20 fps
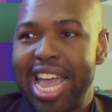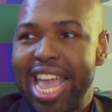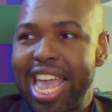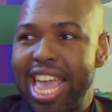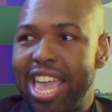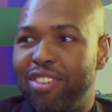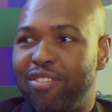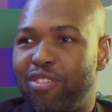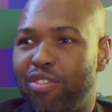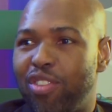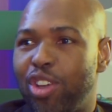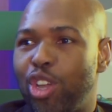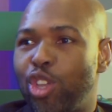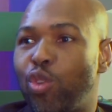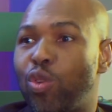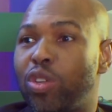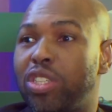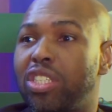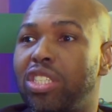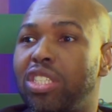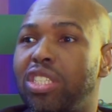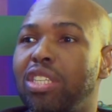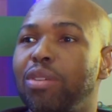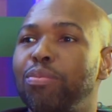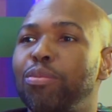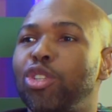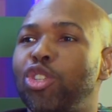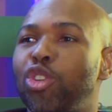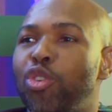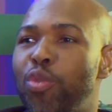if your system
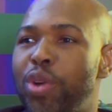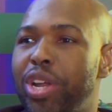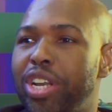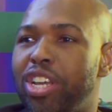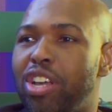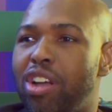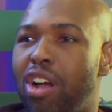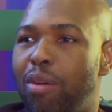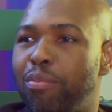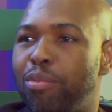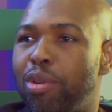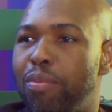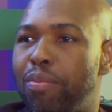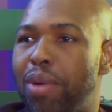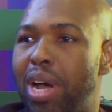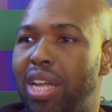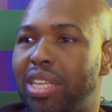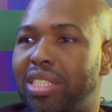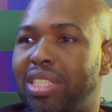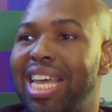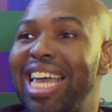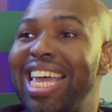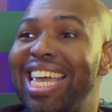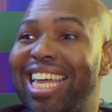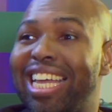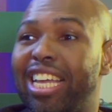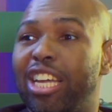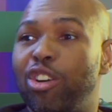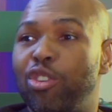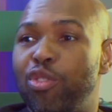is already compromised,
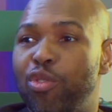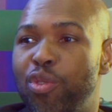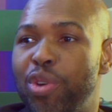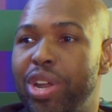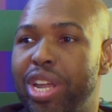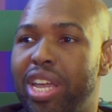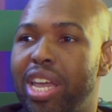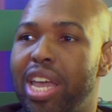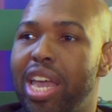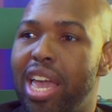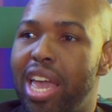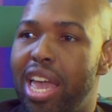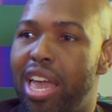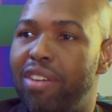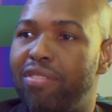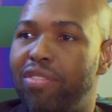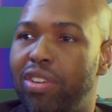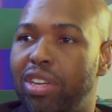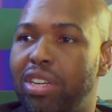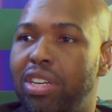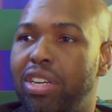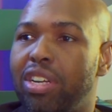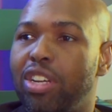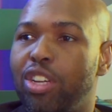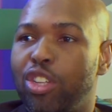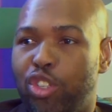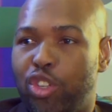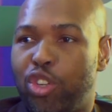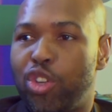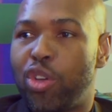it can wreak havoc
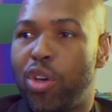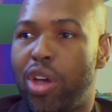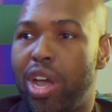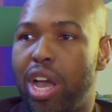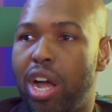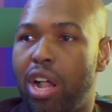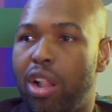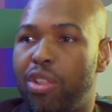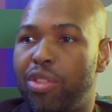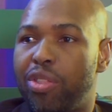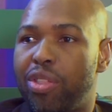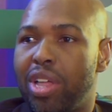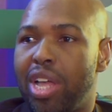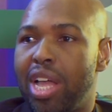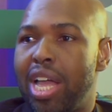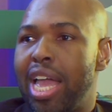to your health.